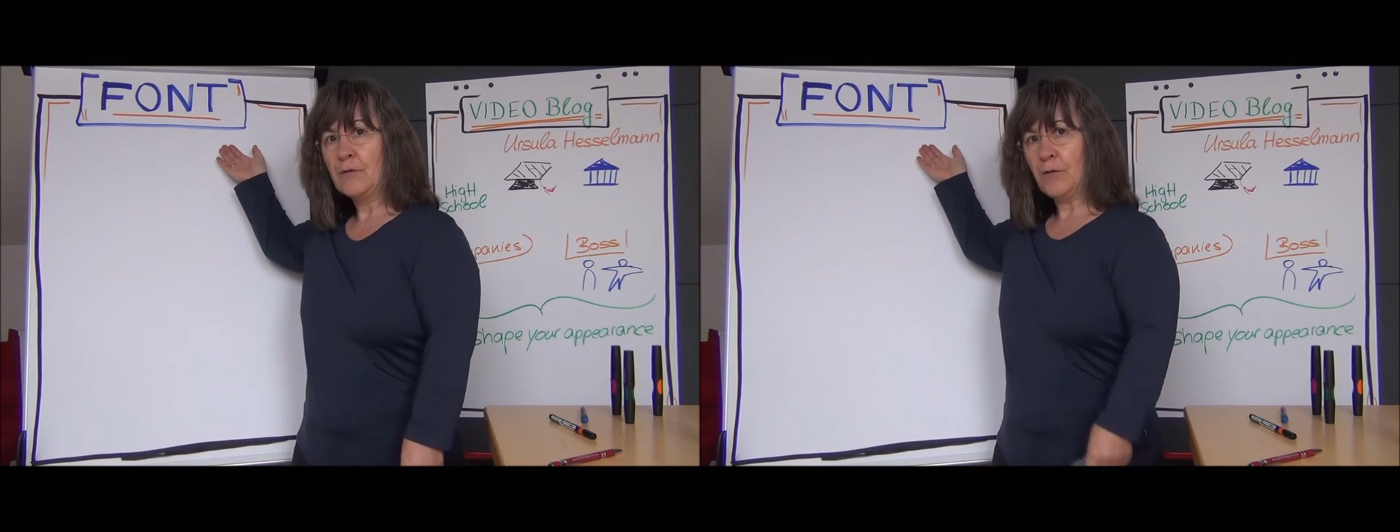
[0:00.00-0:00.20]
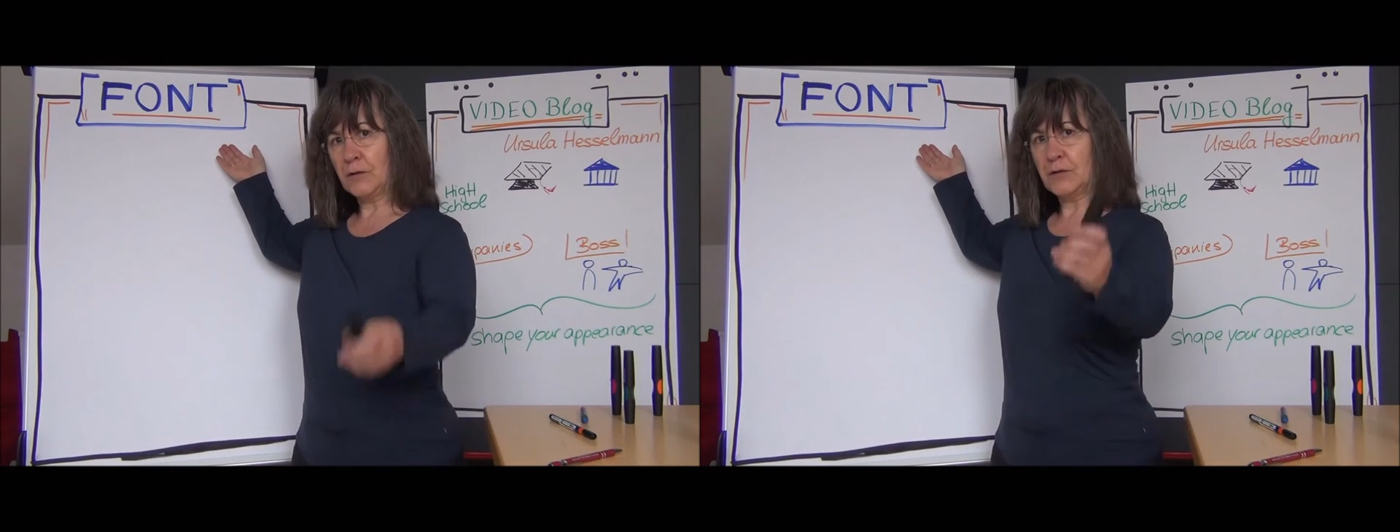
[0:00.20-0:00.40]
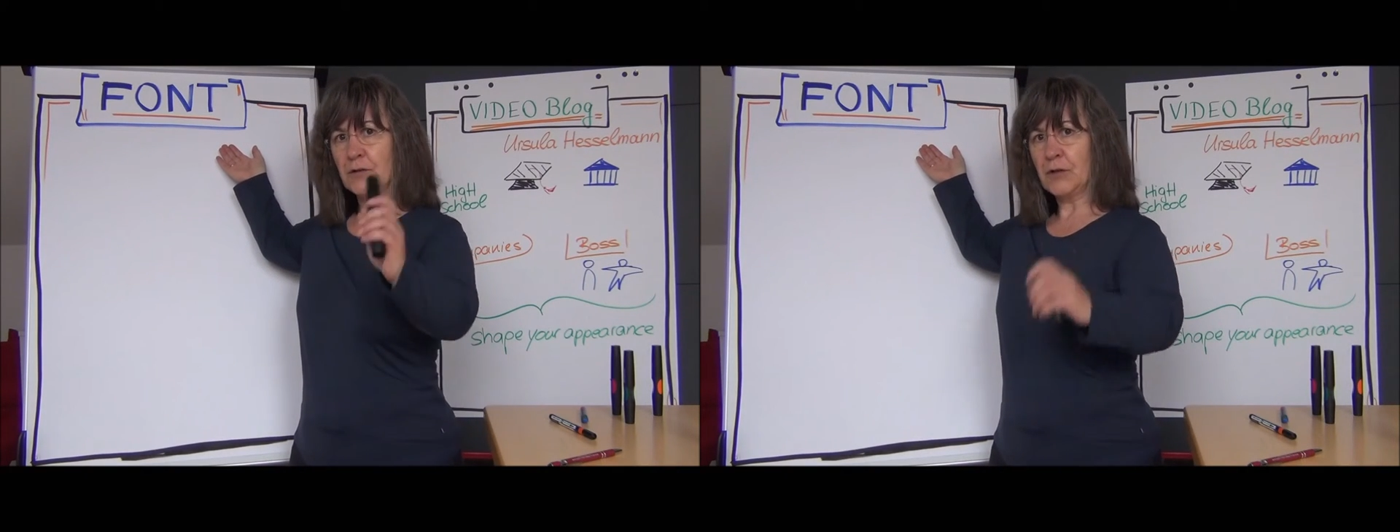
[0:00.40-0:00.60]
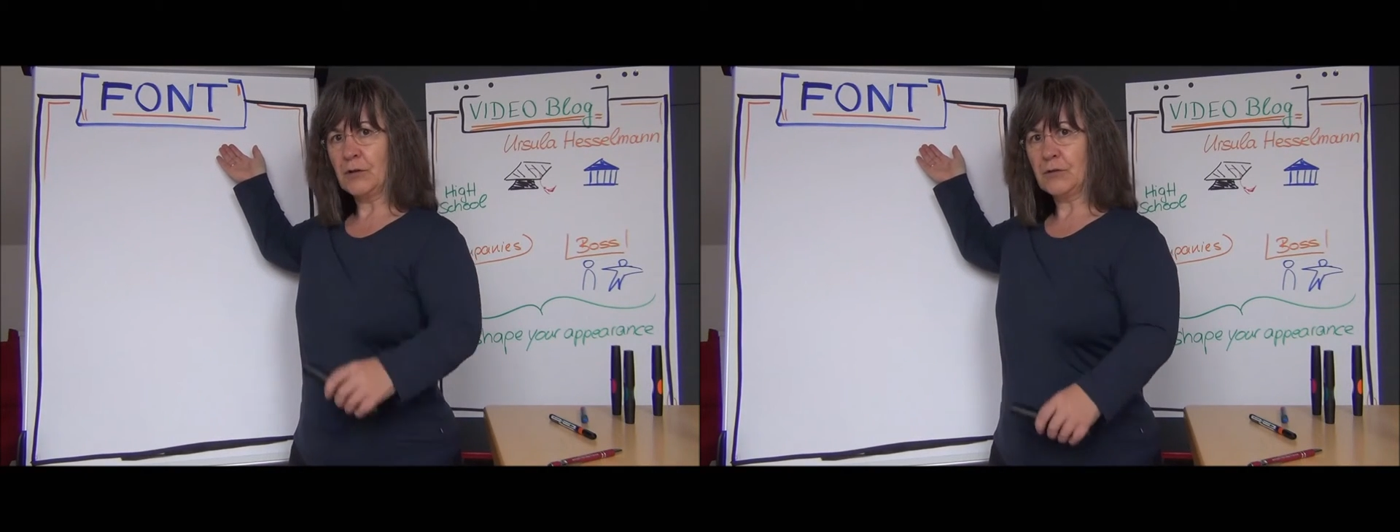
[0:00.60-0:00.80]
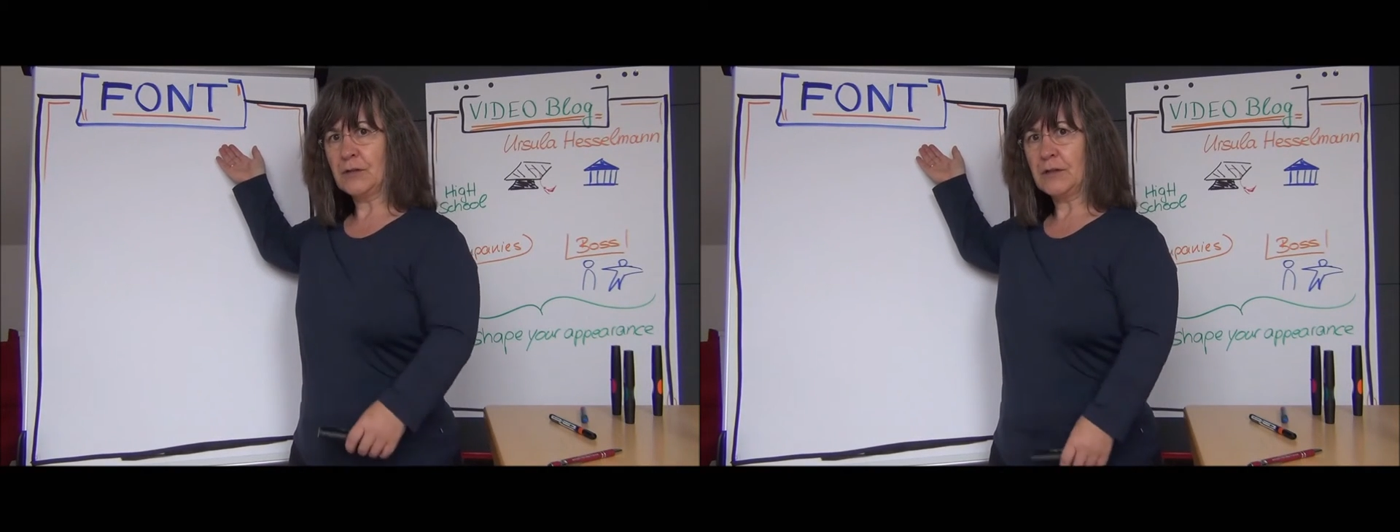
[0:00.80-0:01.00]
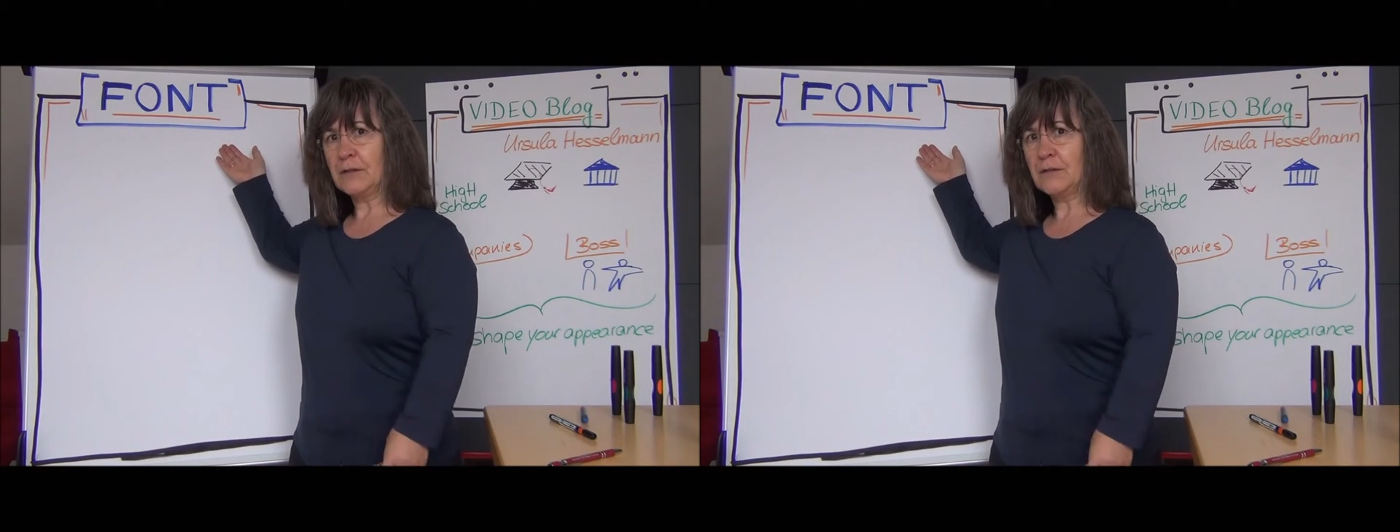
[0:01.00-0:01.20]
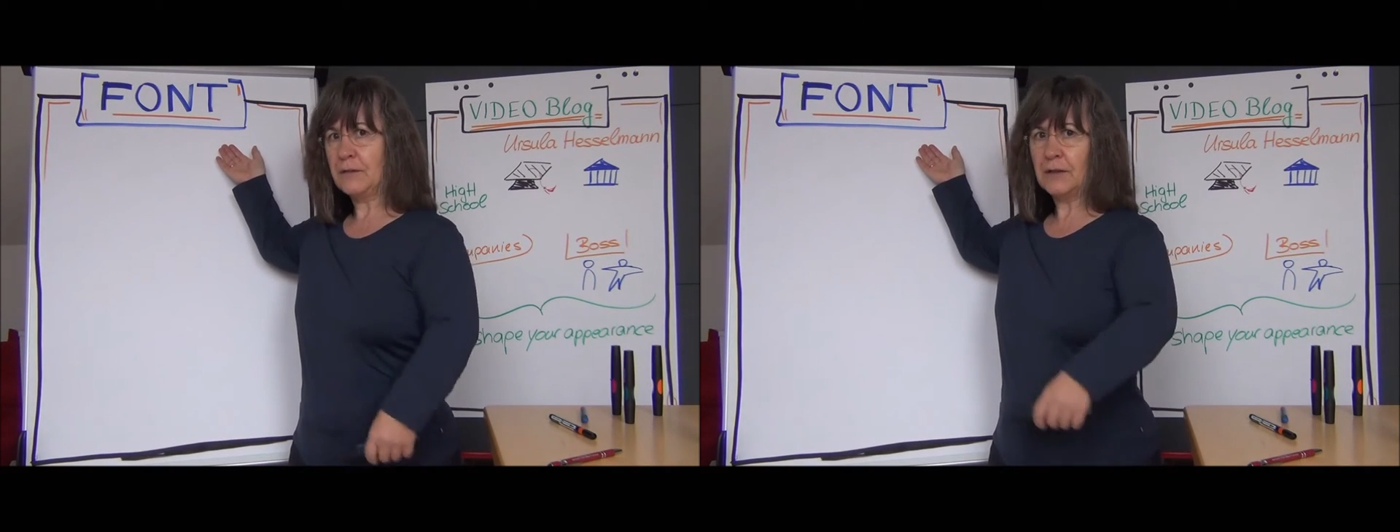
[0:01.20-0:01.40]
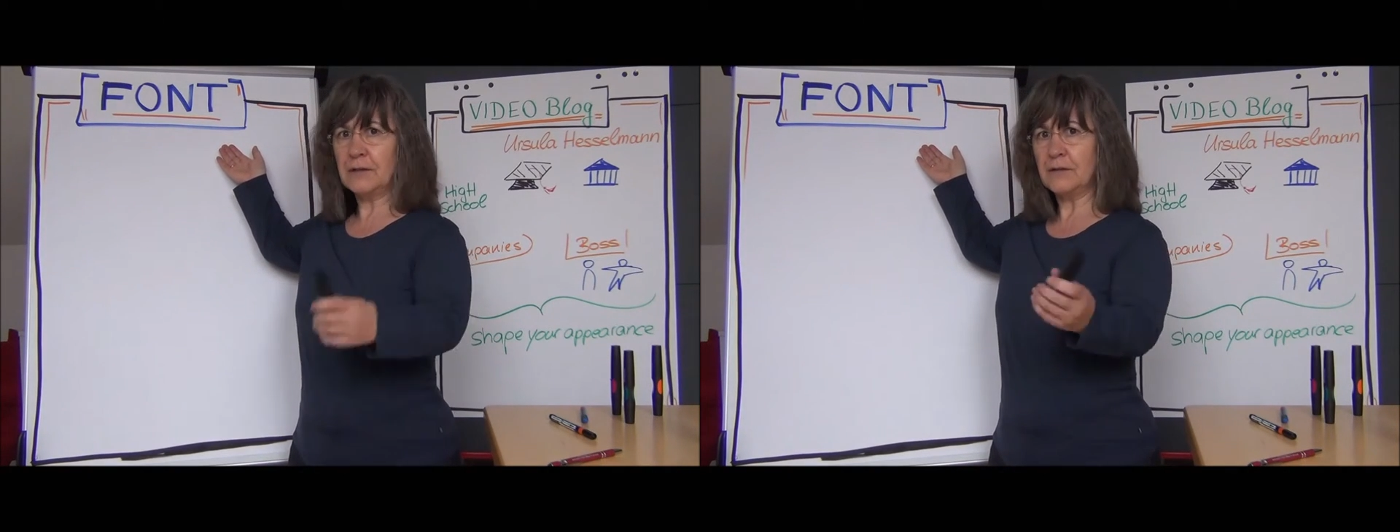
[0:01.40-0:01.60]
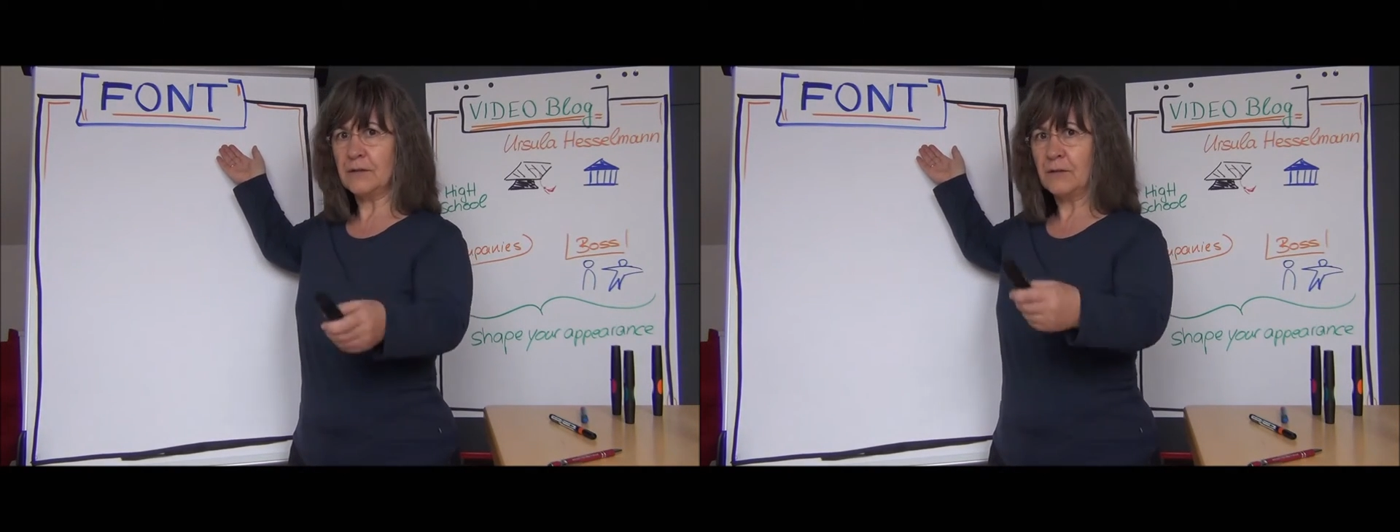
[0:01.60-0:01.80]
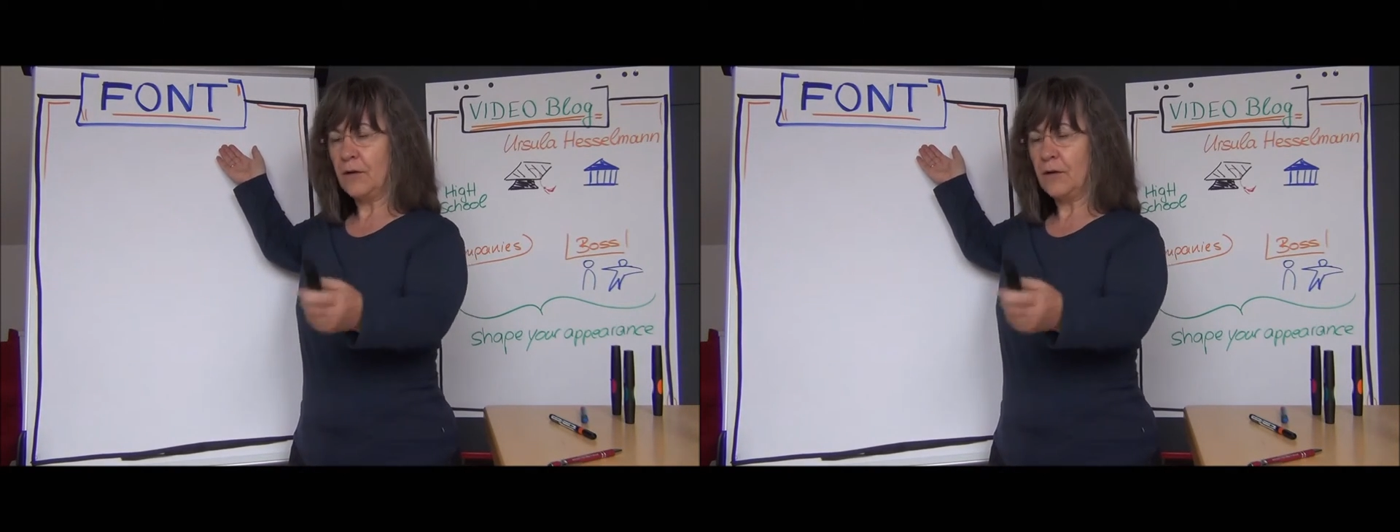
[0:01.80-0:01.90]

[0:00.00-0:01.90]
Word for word: Fonts, you know, you need, need